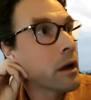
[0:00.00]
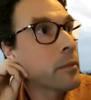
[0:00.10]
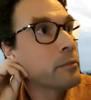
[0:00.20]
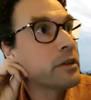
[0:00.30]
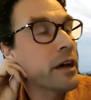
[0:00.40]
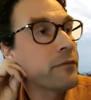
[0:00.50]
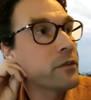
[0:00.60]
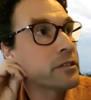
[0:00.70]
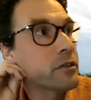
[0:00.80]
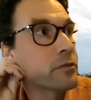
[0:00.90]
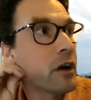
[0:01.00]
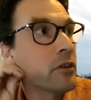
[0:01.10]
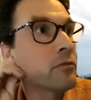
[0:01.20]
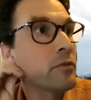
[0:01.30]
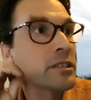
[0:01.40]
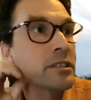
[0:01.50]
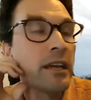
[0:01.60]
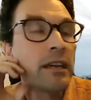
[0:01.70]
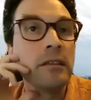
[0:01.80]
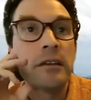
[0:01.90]
I mean, we definitely, so other risk
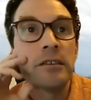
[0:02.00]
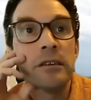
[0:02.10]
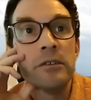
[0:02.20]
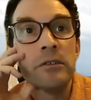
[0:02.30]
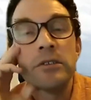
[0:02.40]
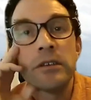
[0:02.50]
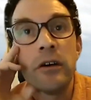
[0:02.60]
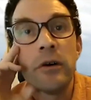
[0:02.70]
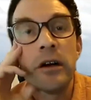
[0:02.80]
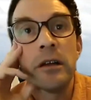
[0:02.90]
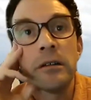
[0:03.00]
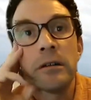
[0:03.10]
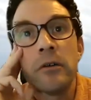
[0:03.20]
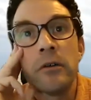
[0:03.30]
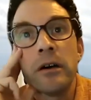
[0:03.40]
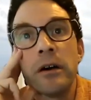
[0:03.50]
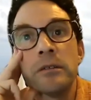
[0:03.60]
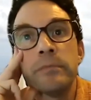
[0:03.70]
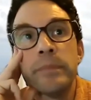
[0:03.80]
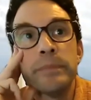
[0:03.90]
taking things that they do is going on, going
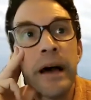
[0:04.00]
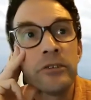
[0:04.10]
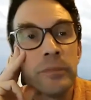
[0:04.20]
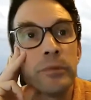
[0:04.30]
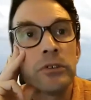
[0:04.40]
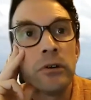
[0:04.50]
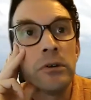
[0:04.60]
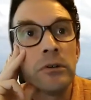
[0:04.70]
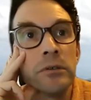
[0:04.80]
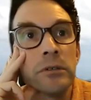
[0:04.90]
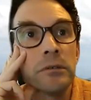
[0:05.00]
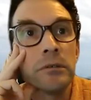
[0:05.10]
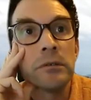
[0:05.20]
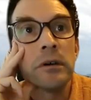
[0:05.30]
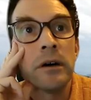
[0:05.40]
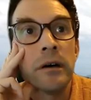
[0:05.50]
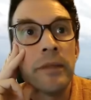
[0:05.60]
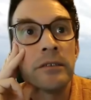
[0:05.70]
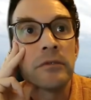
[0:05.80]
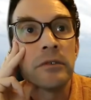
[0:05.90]
on boundary patrols. Um,
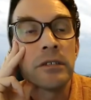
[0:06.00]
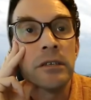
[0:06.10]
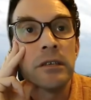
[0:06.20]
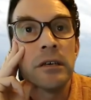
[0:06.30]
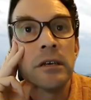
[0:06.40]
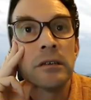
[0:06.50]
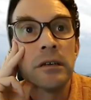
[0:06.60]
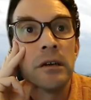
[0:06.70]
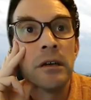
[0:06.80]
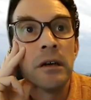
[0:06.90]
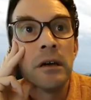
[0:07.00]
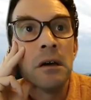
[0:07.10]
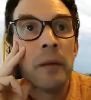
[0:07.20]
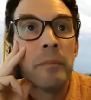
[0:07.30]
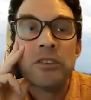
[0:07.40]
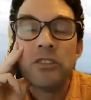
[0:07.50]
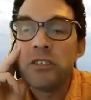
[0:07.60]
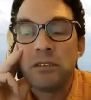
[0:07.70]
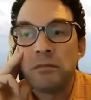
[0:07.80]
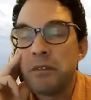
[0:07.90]
that's a risky thing. I mean,
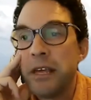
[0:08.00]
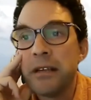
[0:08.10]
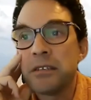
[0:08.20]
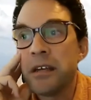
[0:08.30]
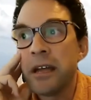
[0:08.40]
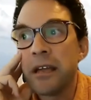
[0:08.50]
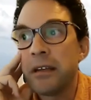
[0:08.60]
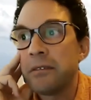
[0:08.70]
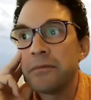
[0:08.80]
just things like,